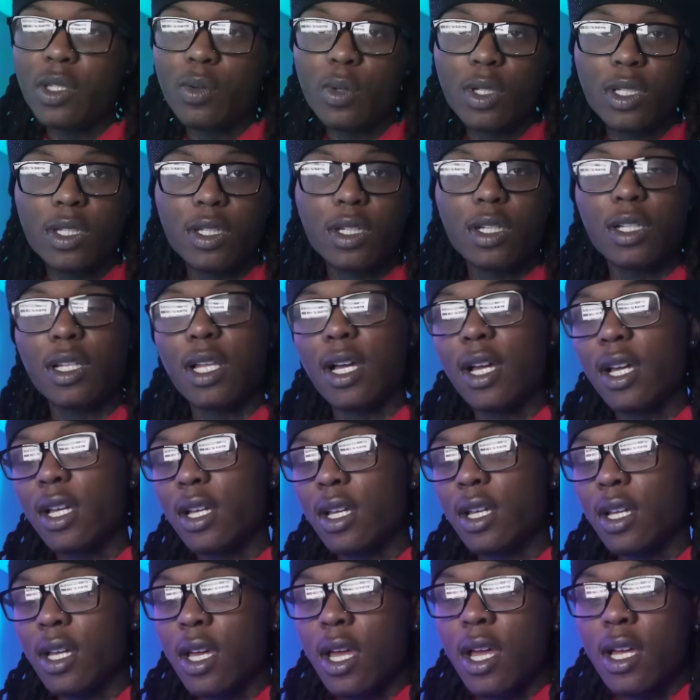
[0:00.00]
switching up, like,
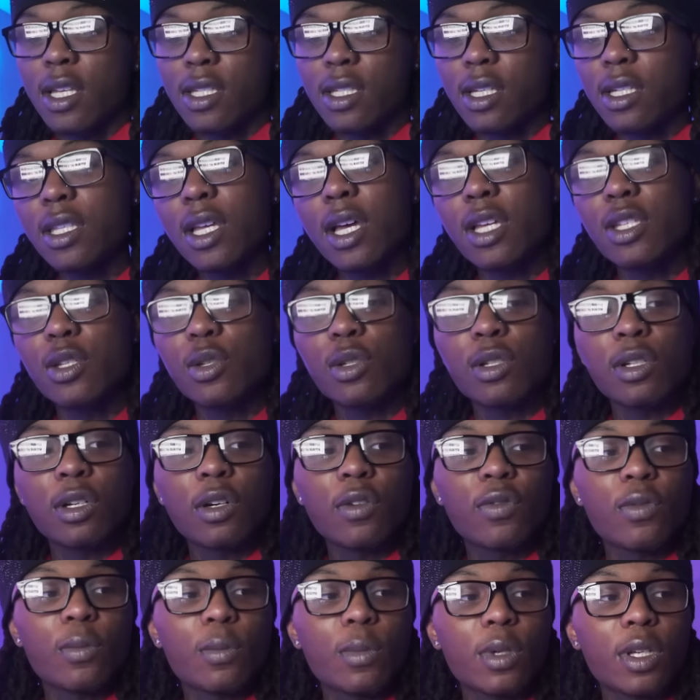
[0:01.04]
sometimes you can go
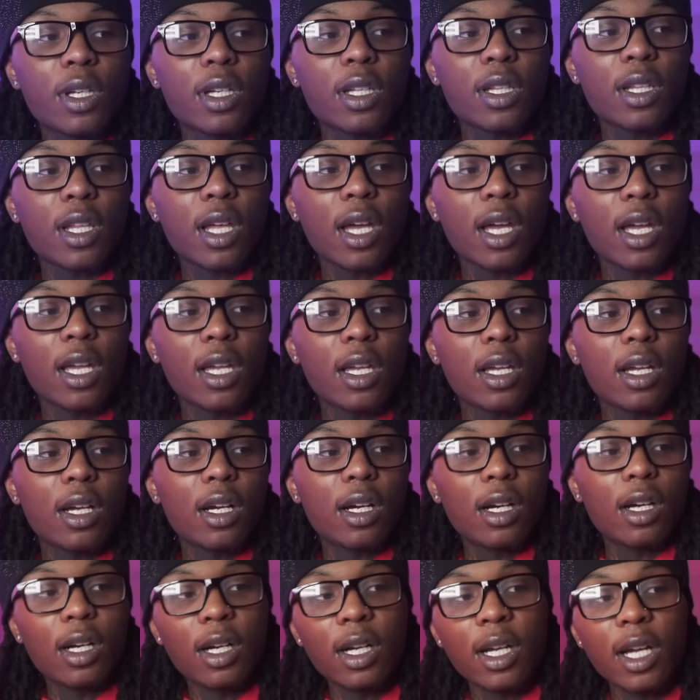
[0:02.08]
from being, like,
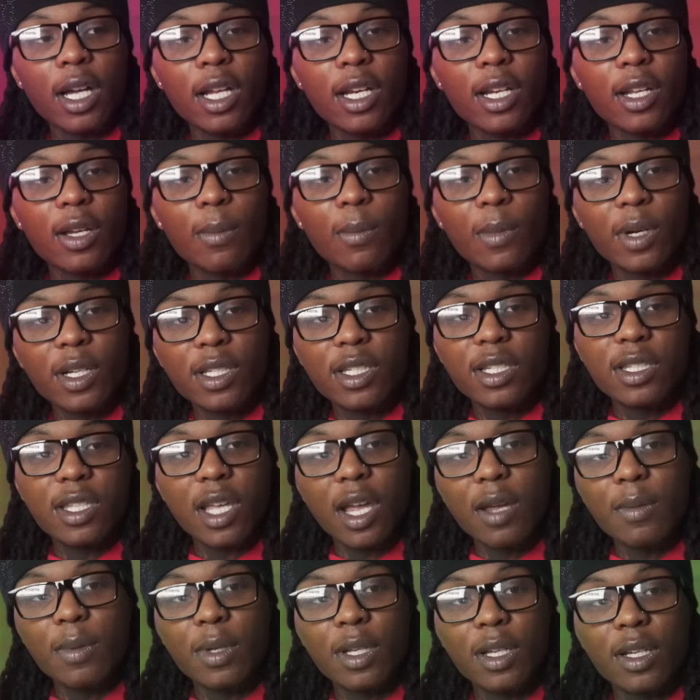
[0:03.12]
a goddamn munchie
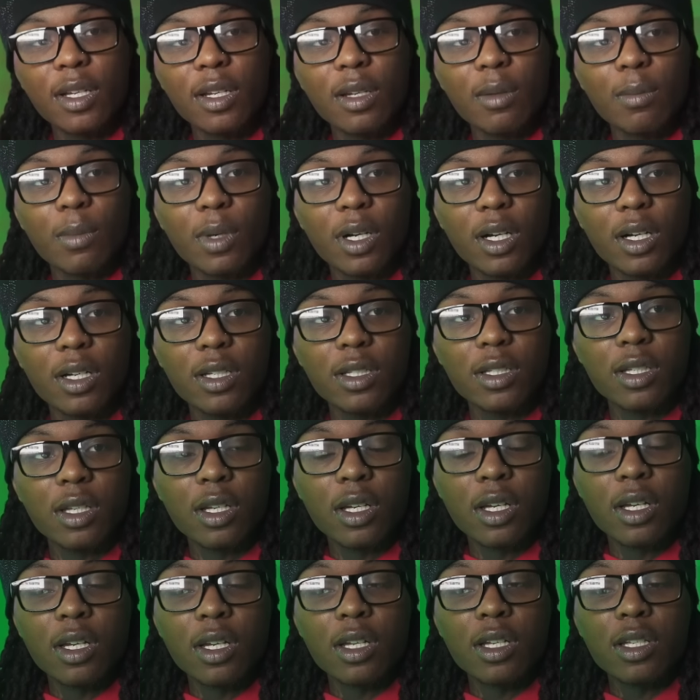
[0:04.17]
type nigga in the box.
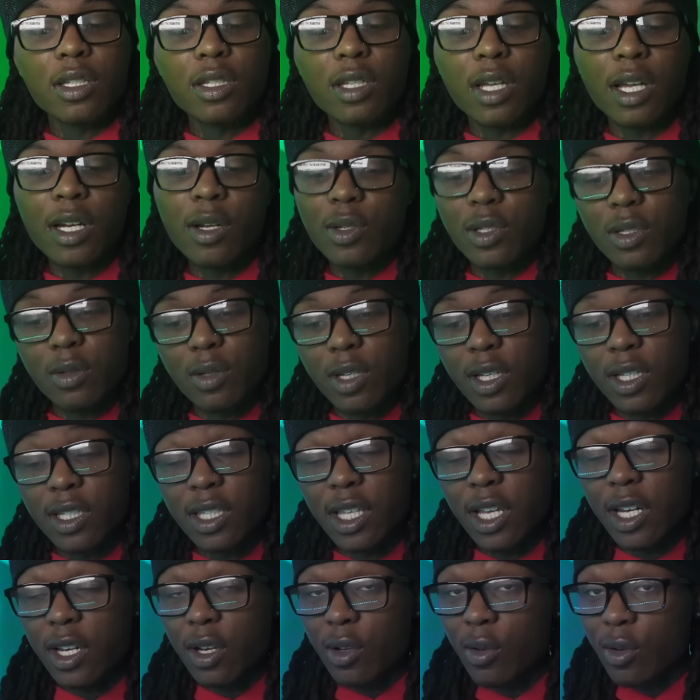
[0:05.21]
So I know some niggas
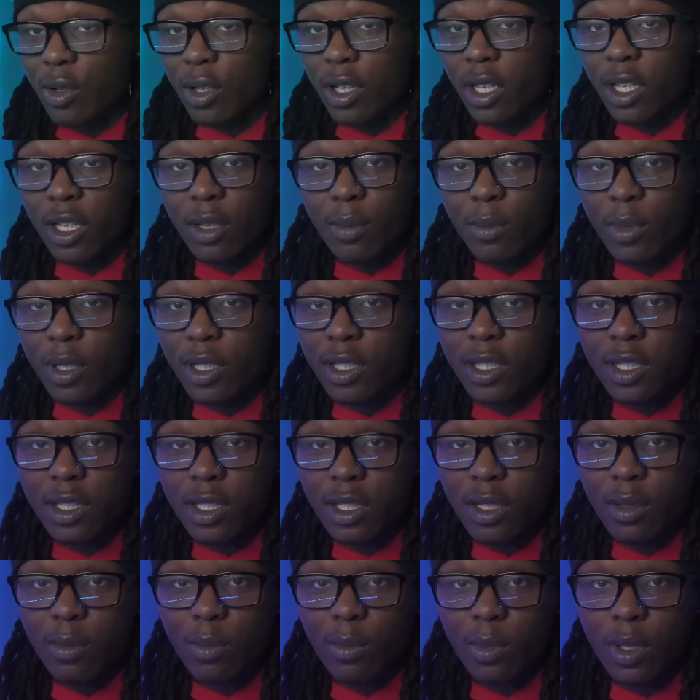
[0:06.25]
that don't get the munchies
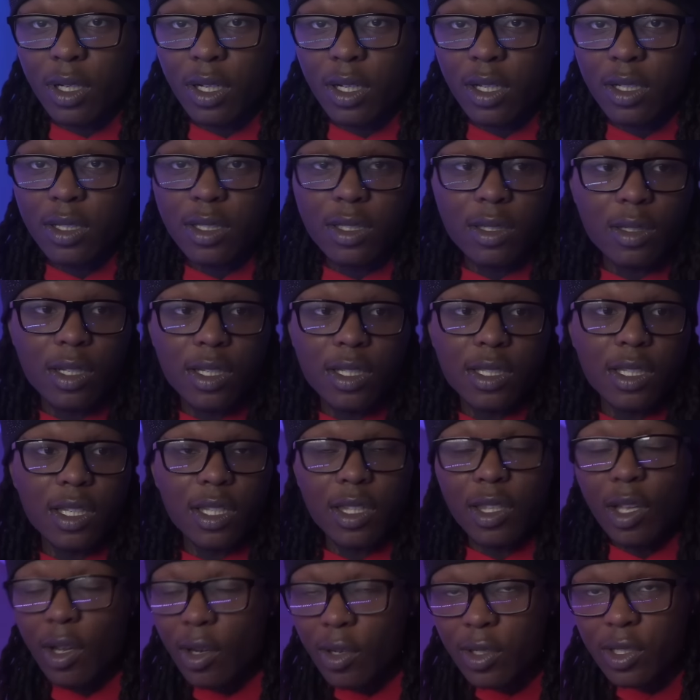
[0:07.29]
in the box. Some niggas
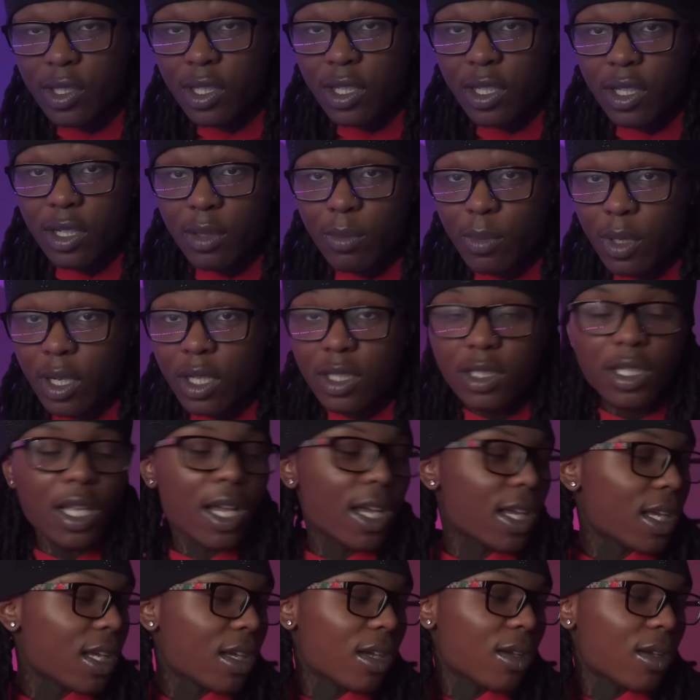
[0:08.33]
get thirsty in the box.
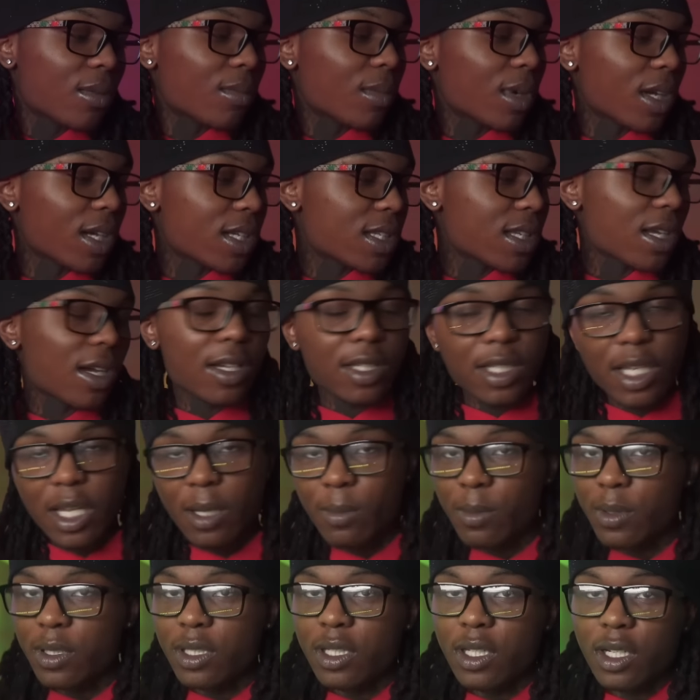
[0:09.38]
Like, bro, it's all
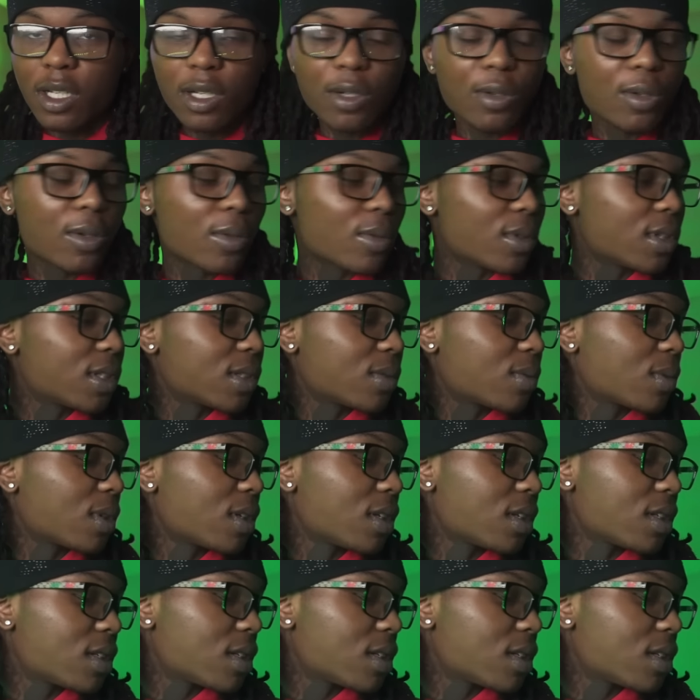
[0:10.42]
type of shit that going with this weed